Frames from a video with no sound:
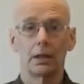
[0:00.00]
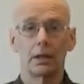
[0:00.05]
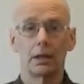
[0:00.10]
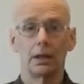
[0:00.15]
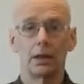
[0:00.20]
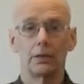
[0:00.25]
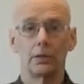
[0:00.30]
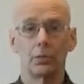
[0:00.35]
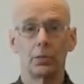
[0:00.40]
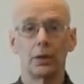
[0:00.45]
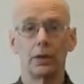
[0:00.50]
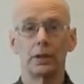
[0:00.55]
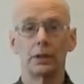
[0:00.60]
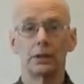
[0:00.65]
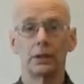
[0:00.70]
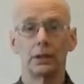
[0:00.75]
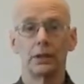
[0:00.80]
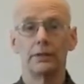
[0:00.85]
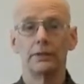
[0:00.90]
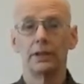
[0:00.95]
if one is
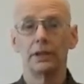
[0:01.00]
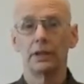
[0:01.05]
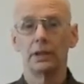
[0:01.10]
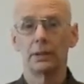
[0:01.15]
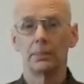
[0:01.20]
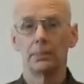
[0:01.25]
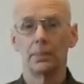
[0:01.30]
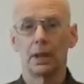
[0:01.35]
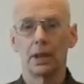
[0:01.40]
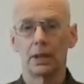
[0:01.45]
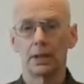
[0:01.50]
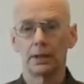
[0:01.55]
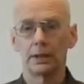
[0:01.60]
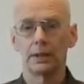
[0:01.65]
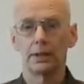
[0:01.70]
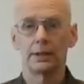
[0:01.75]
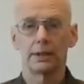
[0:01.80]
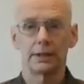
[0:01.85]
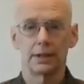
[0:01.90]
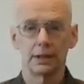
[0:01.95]
living in a
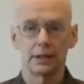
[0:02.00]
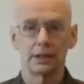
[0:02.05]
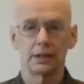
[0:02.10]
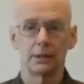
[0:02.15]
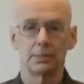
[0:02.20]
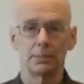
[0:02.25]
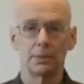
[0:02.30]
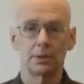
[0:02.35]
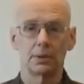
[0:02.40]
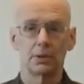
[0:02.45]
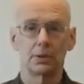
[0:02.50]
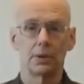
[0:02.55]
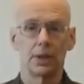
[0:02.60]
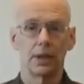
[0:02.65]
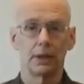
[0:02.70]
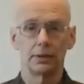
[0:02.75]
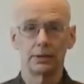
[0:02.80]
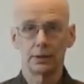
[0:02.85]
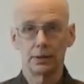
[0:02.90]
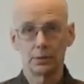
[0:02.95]
moderate, sensible,
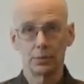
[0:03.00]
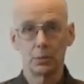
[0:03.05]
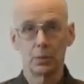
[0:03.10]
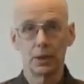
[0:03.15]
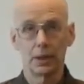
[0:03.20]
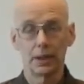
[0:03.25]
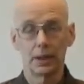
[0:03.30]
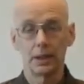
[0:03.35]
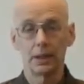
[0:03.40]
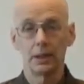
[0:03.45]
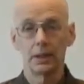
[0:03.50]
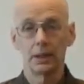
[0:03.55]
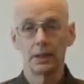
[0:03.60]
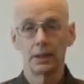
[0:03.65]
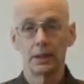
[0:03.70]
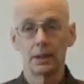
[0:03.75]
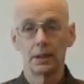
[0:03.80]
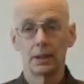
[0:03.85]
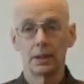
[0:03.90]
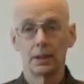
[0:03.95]
grounded way,
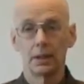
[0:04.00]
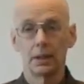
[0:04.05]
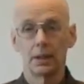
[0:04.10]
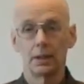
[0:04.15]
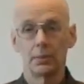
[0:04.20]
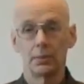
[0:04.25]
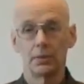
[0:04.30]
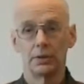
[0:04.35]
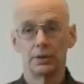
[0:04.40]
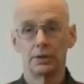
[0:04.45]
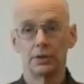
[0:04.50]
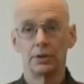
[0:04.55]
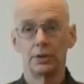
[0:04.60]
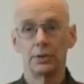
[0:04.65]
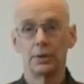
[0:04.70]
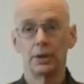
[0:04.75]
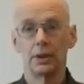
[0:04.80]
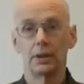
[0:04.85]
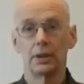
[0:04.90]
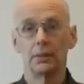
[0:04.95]
one's
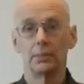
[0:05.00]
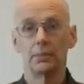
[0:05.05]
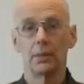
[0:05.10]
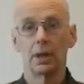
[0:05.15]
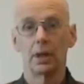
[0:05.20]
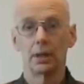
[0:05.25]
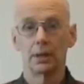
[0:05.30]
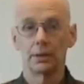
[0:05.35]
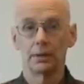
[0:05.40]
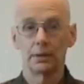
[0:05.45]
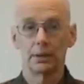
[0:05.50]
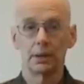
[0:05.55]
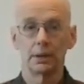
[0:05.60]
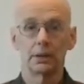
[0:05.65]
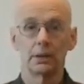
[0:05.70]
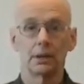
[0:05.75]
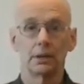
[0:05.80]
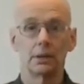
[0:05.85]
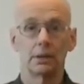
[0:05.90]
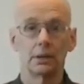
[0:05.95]
doing a
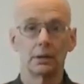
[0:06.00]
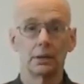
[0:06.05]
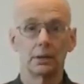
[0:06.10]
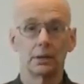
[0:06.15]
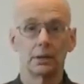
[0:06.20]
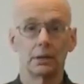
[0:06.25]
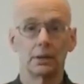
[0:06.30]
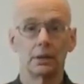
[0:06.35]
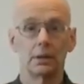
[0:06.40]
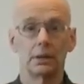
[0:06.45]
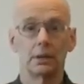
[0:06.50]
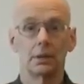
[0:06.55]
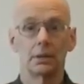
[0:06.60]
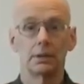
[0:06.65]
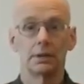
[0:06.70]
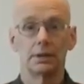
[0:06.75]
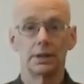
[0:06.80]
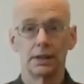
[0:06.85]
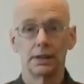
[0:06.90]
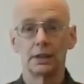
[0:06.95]
moderate,
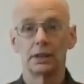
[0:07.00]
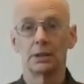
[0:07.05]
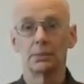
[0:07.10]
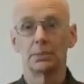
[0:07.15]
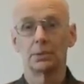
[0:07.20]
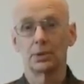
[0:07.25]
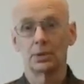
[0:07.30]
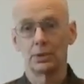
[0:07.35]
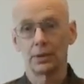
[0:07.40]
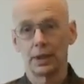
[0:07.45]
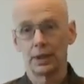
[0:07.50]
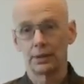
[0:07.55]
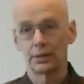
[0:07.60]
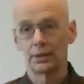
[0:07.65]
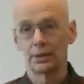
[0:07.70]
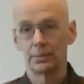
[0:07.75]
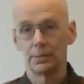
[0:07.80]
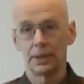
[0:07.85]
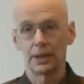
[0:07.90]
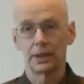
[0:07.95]
sensible,
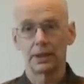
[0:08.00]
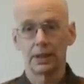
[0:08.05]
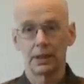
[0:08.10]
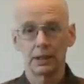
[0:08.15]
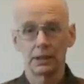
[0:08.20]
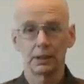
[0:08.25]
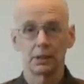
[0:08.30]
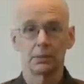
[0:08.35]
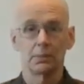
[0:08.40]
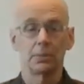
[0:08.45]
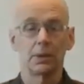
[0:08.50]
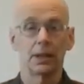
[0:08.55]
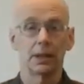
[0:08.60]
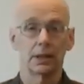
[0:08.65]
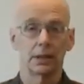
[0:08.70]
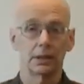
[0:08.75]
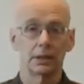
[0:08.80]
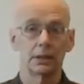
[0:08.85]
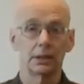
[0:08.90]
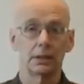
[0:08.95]
grounded meditation
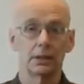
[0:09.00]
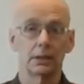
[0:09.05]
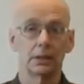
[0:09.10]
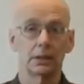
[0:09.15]
practice